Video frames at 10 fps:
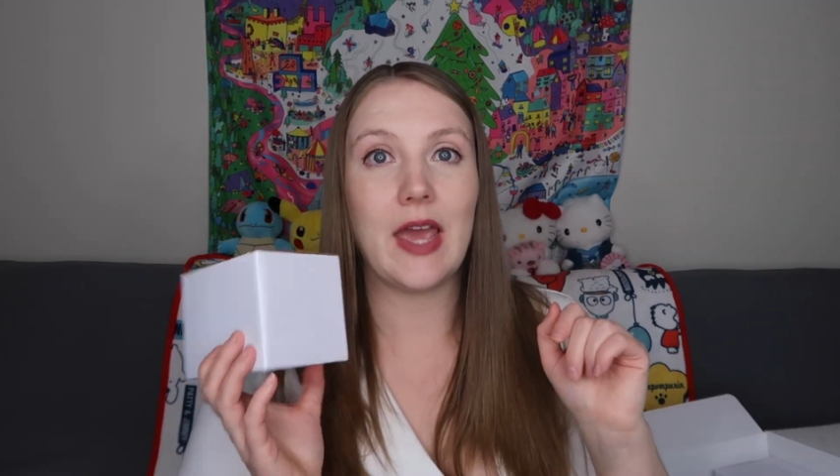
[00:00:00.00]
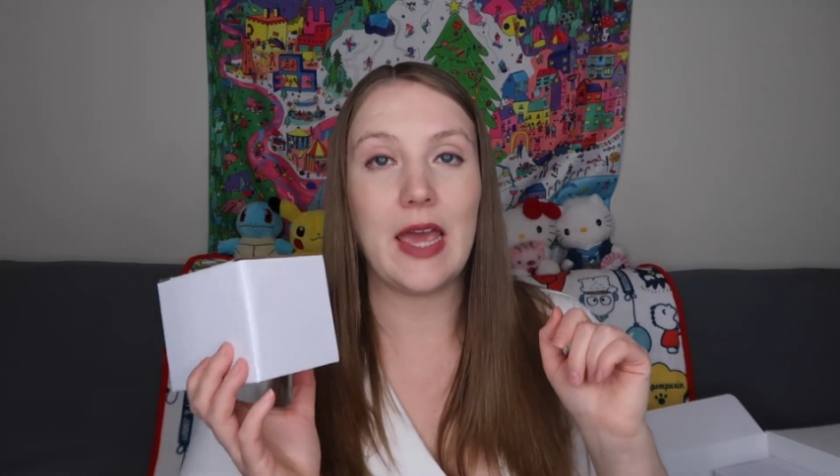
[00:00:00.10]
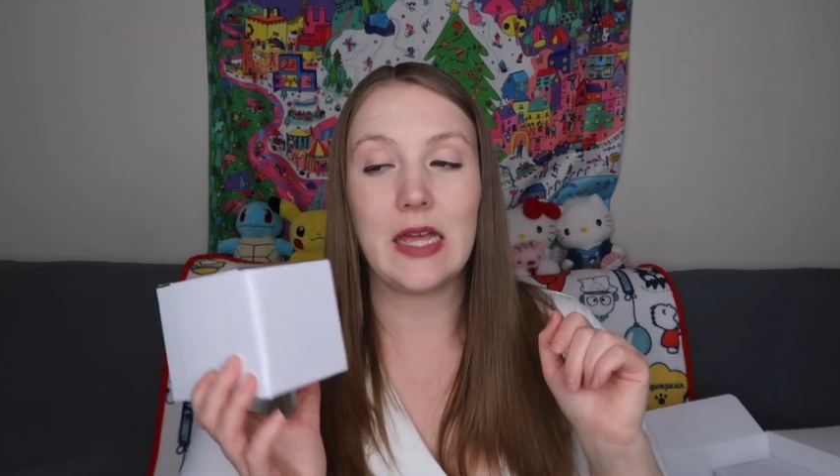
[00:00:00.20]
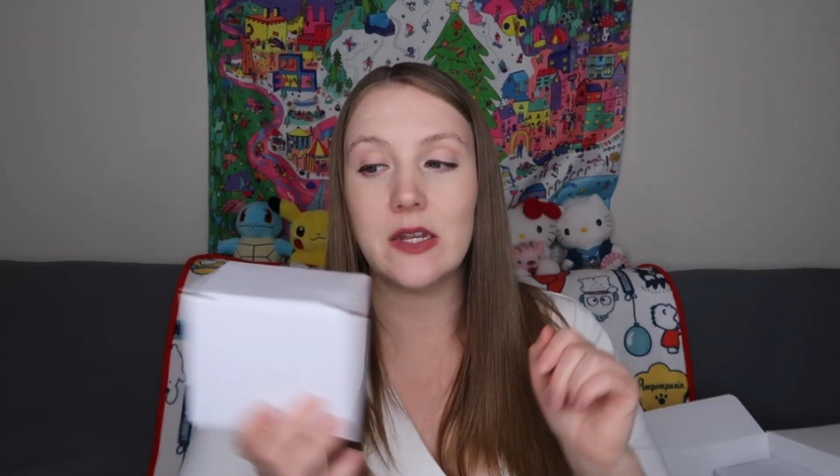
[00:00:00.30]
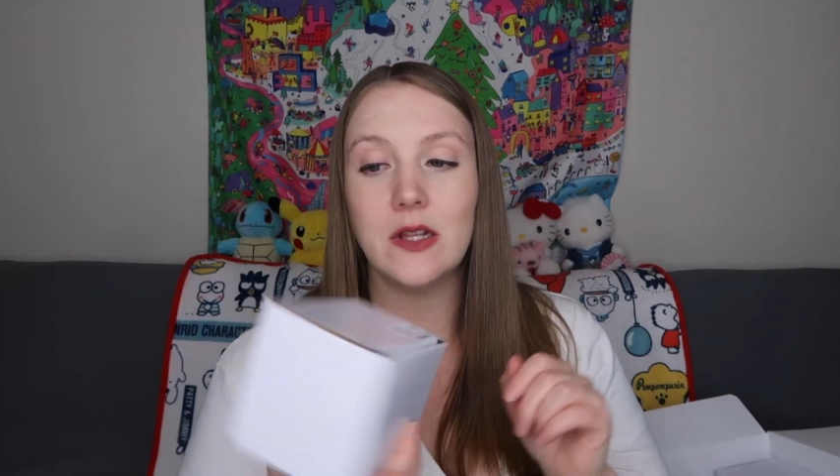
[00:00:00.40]

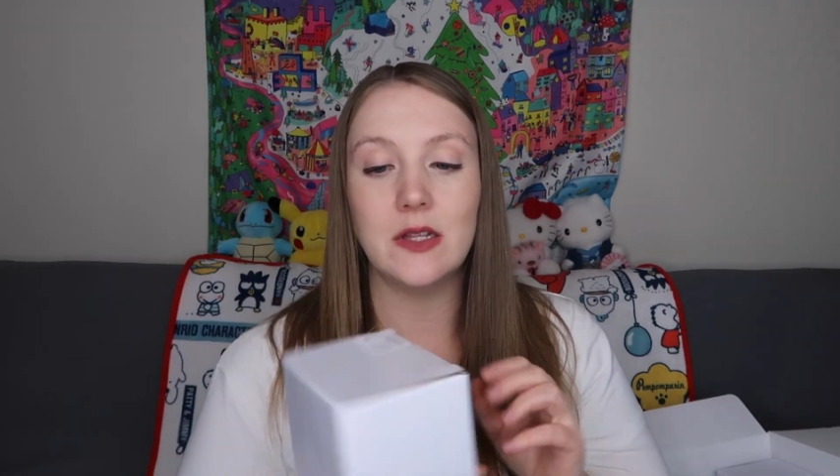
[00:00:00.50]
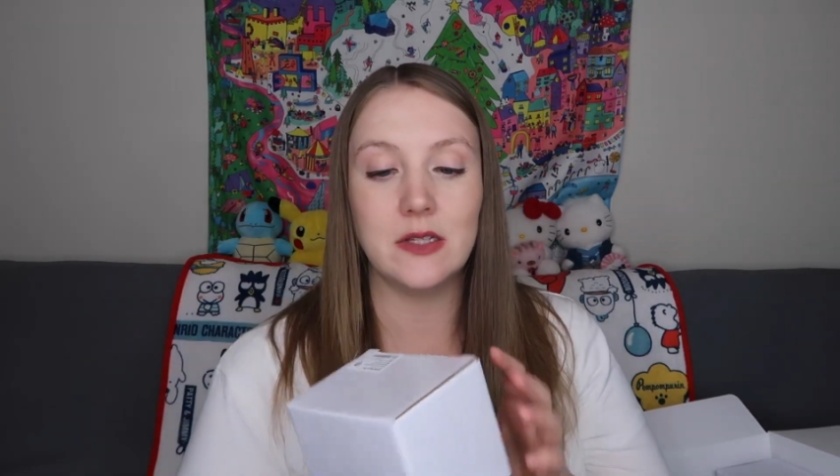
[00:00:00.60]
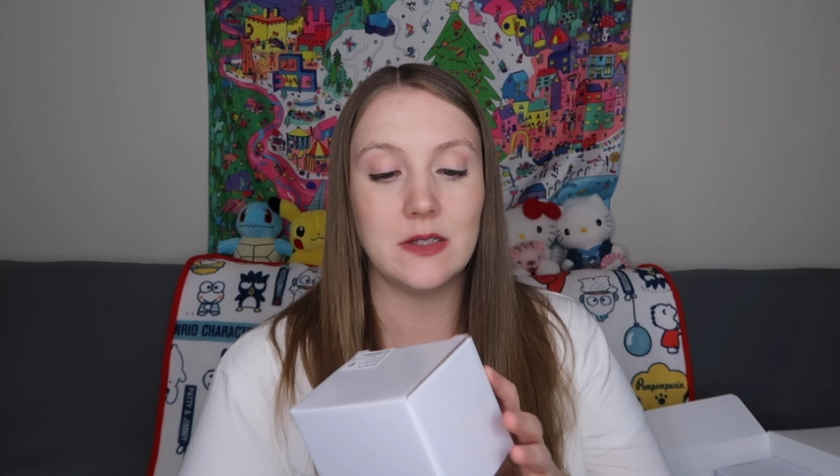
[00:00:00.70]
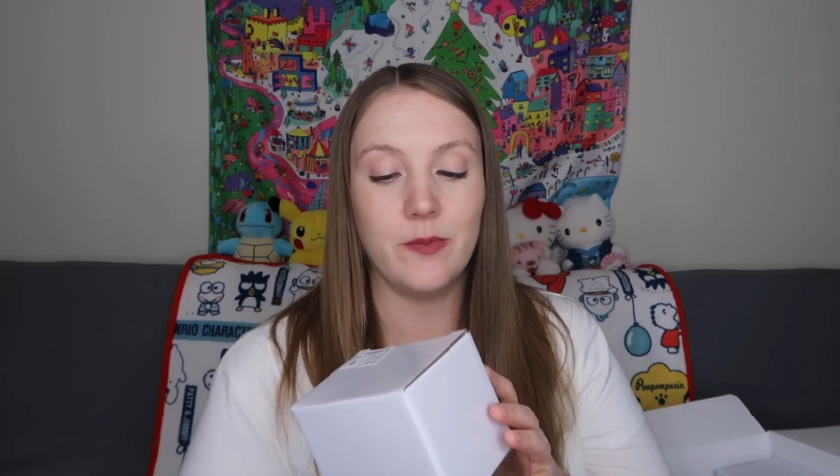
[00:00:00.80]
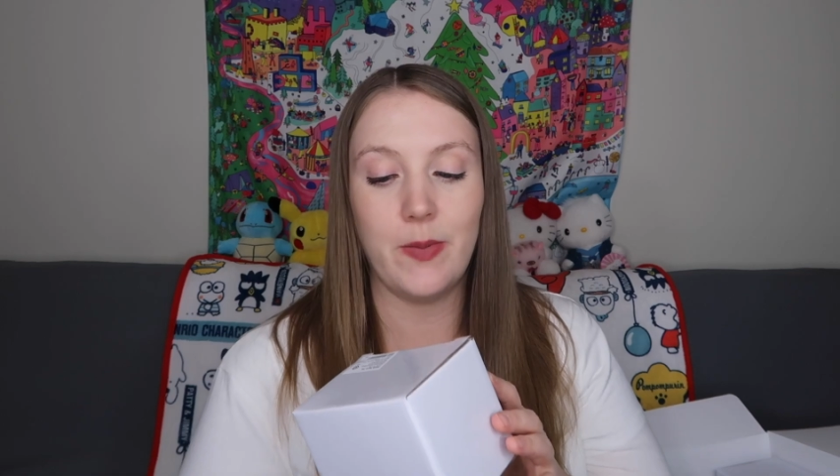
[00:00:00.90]

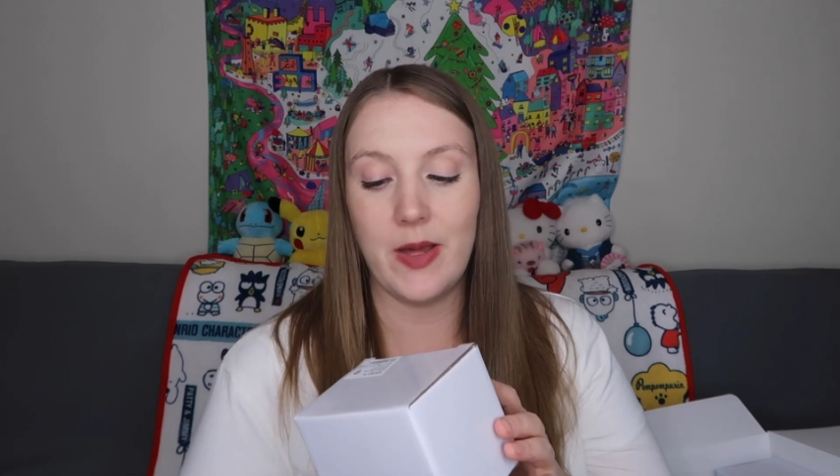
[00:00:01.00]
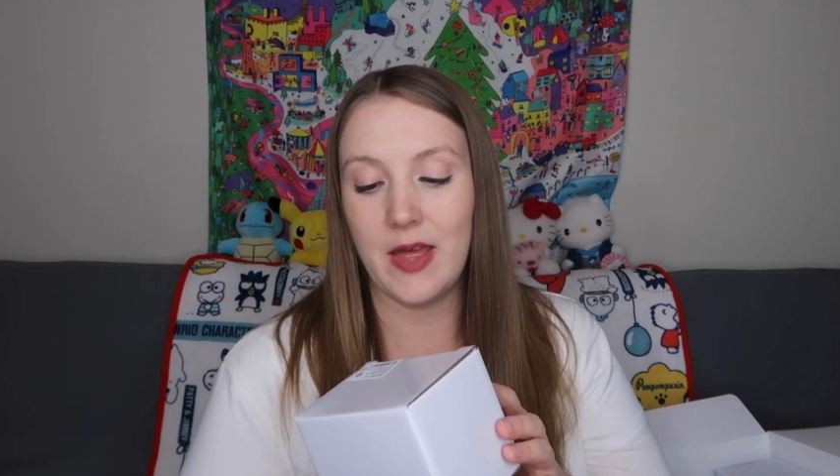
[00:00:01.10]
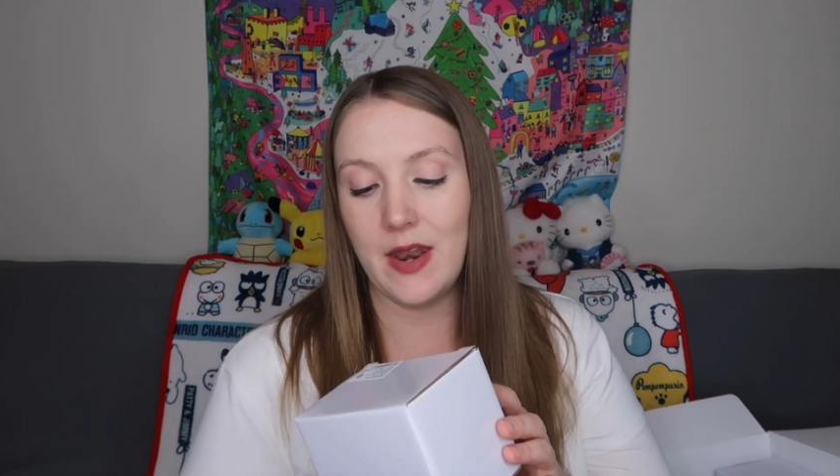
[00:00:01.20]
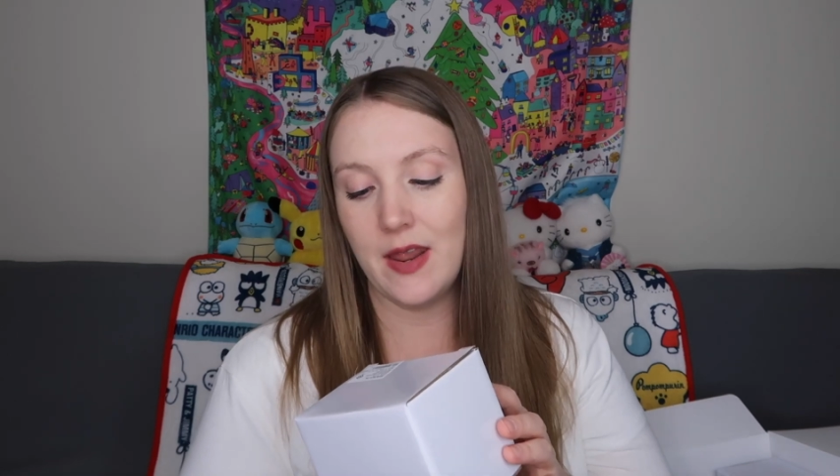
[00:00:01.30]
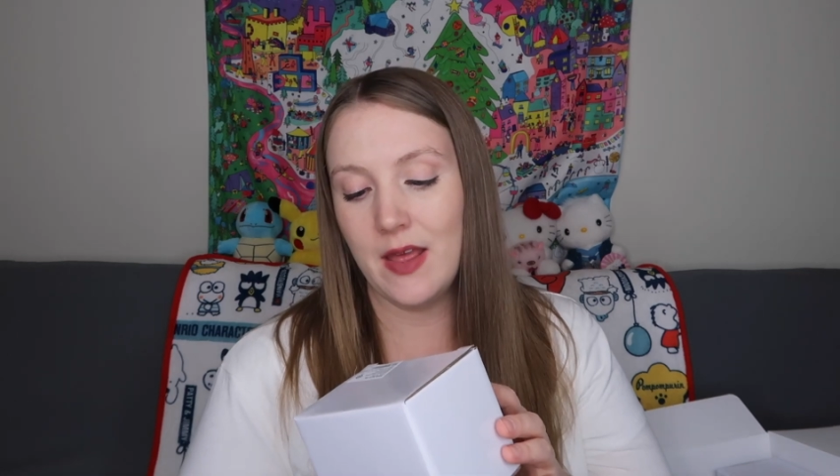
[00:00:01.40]
candle,
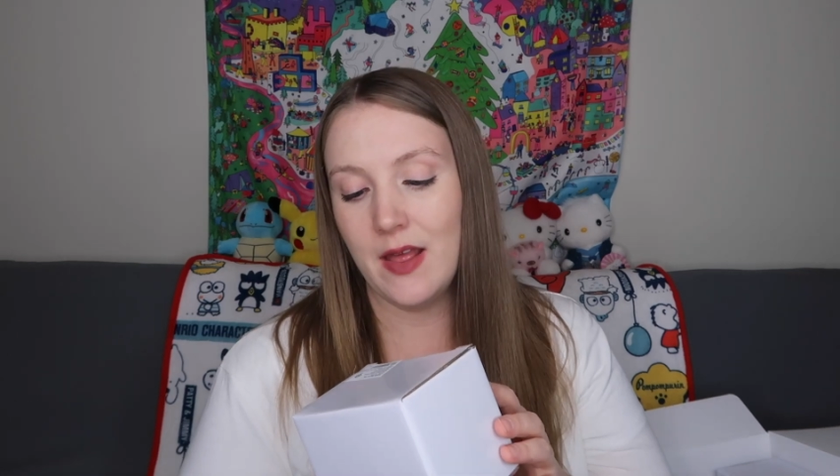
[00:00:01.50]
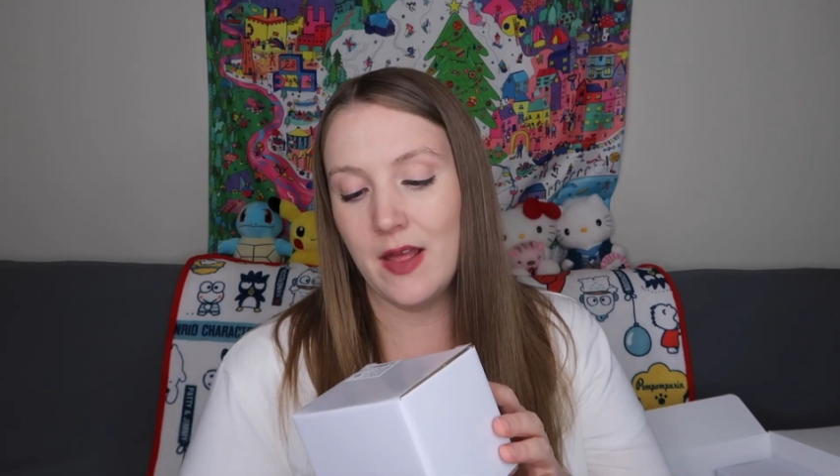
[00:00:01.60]
but